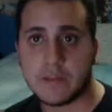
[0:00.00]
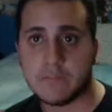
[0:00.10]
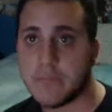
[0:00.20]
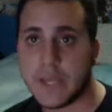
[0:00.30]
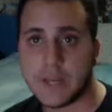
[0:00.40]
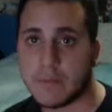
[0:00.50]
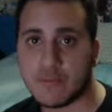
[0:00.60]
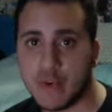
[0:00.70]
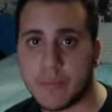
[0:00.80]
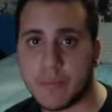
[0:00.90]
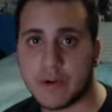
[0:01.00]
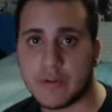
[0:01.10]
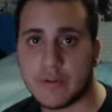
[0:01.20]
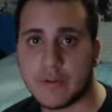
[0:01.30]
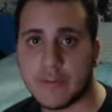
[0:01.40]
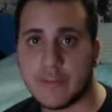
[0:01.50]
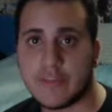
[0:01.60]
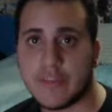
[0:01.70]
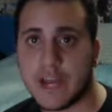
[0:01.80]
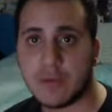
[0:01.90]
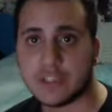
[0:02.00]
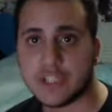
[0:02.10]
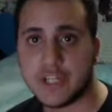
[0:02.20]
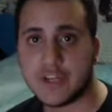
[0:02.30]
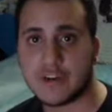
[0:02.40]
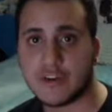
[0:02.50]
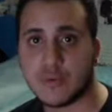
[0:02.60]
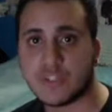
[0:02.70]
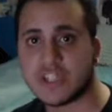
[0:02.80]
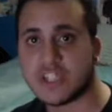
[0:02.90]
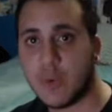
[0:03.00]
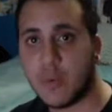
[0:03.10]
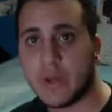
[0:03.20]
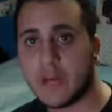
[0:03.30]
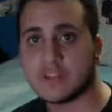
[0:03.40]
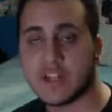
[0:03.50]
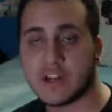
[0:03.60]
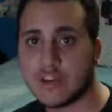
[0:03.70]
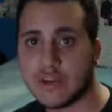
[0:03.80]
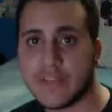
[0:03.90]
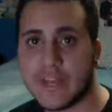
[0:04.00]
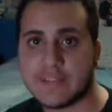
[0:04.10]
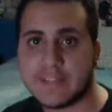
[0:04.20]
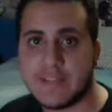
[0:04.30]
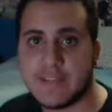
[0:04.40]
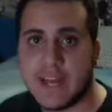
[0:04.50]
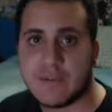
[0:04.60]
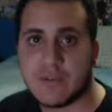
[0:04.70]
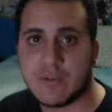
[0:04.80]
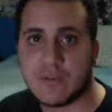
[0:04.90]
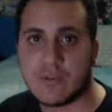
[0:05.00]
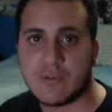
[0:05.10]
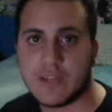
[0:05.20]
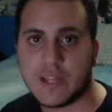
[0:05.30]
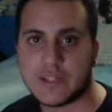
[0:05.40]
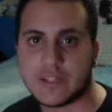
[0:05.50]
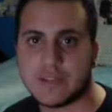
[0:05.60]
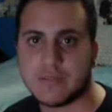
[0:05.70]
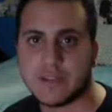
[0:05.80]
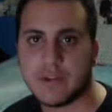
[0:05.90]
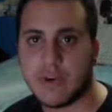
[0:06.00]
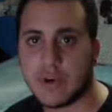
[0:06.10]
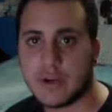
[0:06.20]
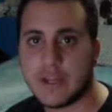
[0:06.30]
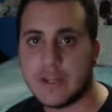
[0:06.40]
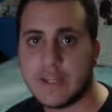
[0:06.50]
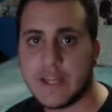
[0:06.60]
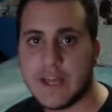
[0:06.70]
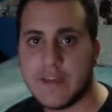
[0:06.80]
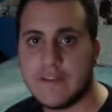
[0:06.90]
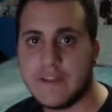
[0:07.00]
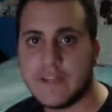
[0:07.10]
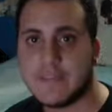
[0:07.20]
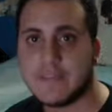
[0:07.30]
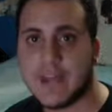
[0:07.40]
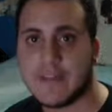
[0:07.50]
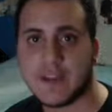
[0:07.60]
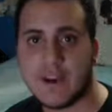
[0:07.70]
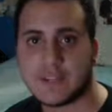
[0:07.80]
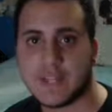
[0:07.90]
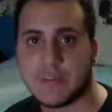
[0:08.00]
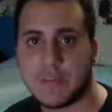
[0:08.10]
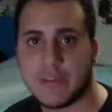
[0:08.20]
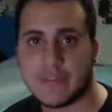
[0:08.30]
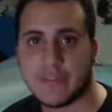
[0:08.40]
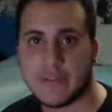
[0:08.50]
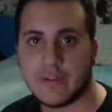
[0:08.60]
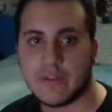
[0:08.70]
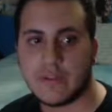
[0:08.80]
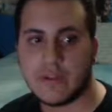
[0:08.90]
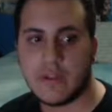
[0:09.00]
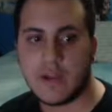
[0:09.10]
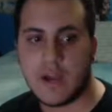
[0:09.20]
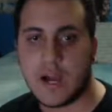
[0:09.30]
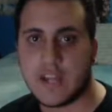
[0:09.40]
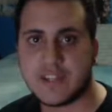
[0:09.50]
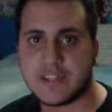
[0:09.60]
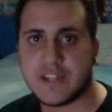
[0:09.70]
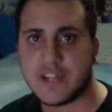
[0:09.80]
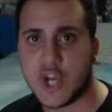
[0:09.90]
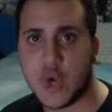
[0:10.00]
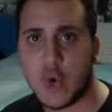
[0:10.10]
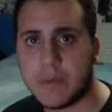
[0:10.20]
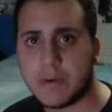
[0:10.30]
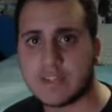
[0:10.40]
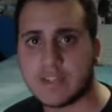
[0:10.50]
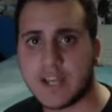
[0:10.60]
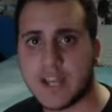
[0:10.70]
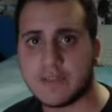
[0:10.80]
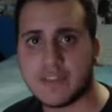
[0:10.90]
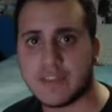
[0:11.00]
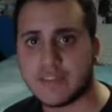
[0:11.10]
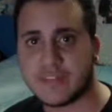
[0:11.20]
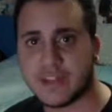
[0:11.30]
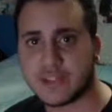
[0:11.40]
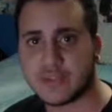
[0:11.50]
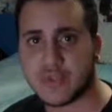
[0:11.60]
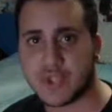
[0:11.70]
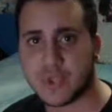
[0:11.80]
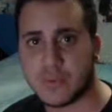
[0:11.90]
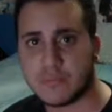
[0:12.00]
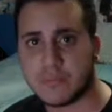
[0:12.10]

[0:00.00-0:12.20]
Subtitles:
made up a rumor that I was cheating on her with someone else, a girl that I didn't even have a relation with or even have contact with. I said no a million times that this is not true,